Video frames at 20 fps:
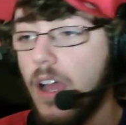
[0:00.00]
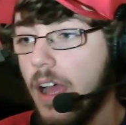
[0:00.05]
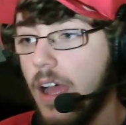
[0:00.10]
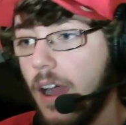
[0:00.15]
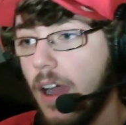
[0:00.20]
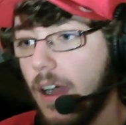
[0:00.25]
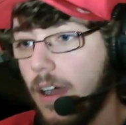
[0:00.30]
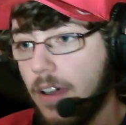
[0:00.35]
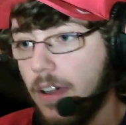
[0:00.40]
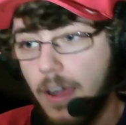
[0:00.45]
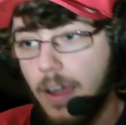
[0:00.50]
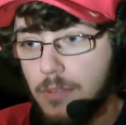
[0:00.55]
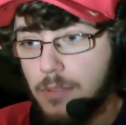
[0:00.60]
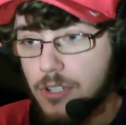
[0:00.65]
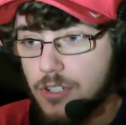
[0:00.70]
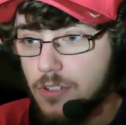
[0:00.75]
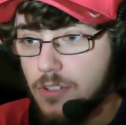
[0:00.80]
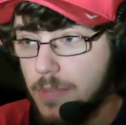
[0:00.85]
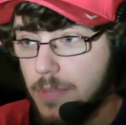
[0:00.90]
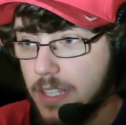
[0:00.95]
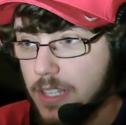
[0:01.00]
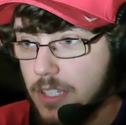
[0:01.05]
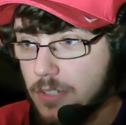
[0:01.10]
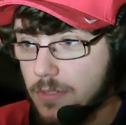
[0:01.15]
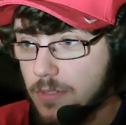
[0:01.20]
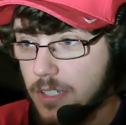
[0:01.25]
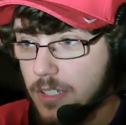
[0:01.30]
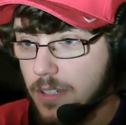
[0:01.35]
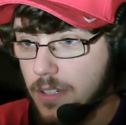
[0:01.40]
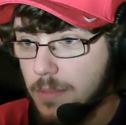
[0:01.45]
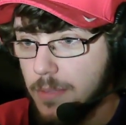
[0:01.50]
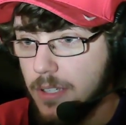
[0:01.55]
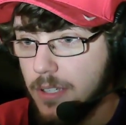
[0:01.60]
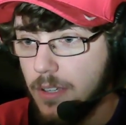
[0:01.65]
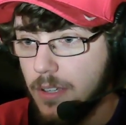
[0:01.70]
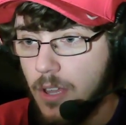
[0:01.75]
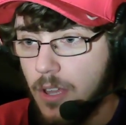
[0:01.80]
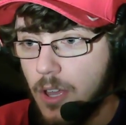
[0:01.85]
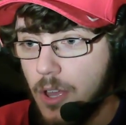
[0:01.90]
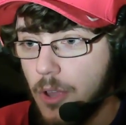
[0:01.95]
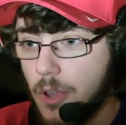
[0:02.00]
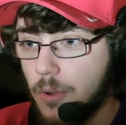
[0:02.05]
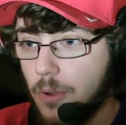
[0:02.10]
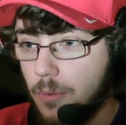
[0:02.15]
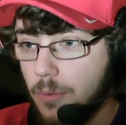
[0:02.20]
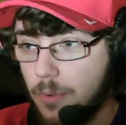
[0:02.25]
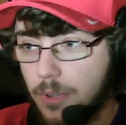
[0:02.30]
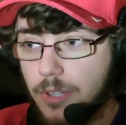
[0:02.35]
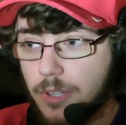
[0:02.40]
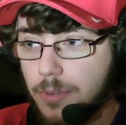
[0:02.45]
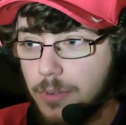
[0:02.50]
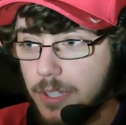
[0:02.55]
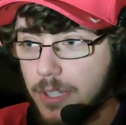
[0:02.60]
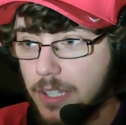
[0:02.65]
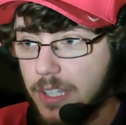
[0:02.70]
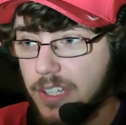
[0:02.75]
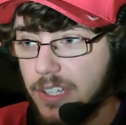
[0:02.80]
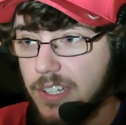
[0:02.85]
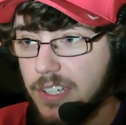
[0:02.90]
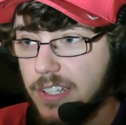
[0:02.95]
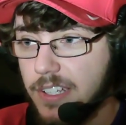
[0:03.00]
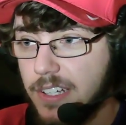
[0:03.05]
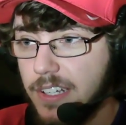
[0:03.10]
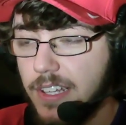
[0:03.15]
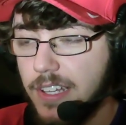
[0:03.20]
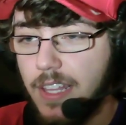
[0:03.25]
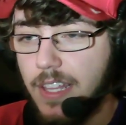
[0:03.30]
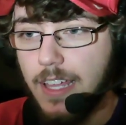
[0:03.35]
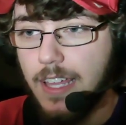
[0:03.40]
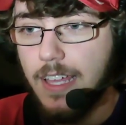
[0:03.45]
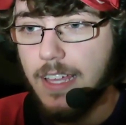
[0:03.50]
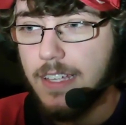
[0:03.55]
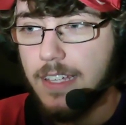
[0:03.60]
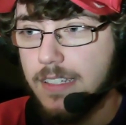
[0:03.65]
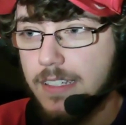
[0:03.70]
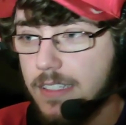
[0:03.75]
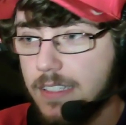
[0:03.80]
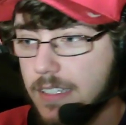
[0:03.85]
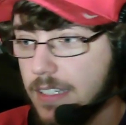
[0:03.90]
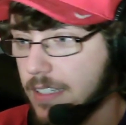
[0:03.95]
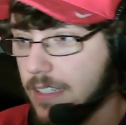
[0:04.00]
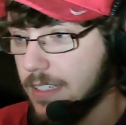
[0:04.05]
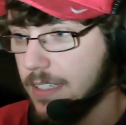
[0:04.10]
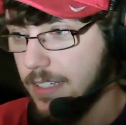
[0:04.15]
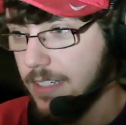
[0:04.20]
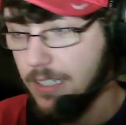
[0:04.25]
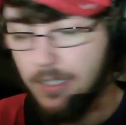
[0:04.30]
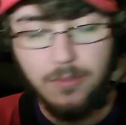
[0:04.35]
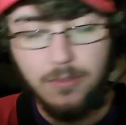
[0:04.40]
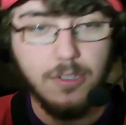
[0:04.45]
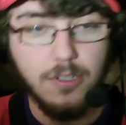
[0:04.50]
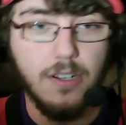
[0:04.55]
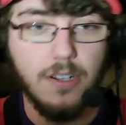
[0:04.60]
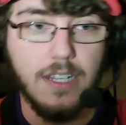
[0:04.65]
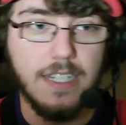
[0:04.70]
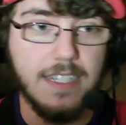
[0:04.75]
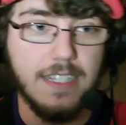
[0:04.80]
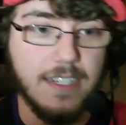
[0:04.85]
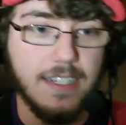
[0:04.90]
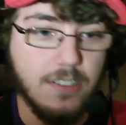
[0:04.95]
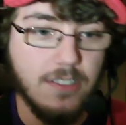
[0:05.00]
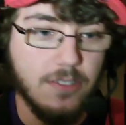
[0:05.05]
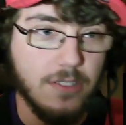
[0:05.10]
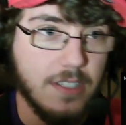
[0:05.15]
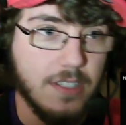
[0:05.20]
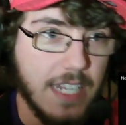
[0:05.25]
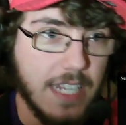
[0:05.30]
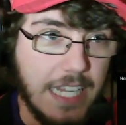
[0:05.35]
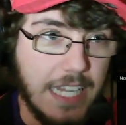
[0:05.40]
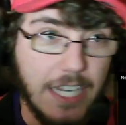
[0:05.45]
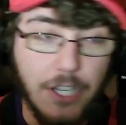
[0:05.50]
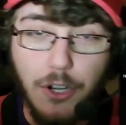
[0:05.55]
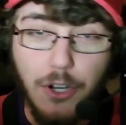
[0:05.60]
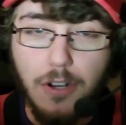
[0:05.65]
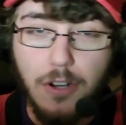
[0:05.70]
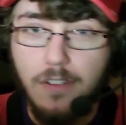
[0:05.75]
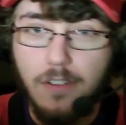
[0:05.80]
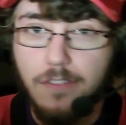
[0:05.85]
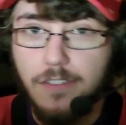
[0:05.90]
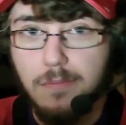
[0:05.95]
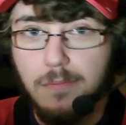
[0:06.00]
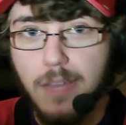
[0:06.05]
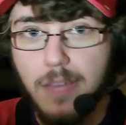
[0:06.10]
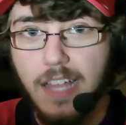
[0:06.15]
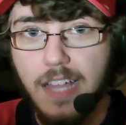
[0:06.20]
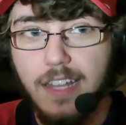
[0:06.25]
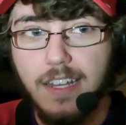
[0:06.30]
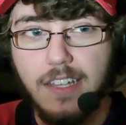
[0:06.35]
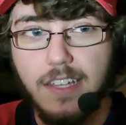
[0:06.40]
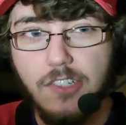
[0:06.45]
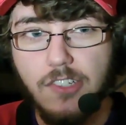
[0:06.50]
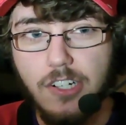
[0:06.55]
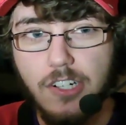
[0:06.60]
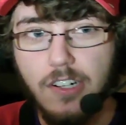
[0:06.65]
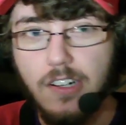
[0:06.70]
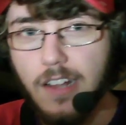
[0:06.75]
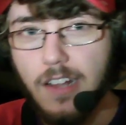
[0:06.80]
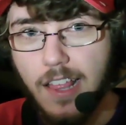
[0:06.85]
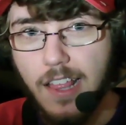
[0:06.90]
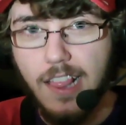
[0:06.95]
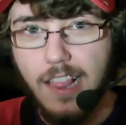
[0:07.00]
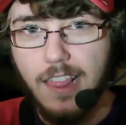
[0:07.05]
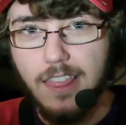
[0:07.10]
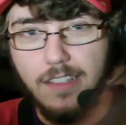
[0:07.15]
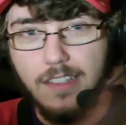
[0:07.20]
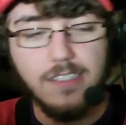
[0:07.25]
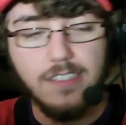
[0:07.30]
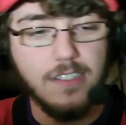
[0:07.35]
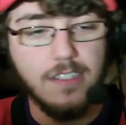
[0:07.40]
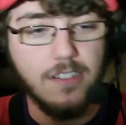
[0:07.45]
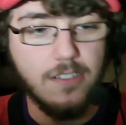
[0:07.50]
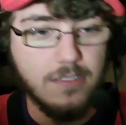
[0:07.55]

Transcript: I'm assuming this one's going to be really good. And yeah, we'll go ahead and get into it. Nerve, Bad Nature. Let's go.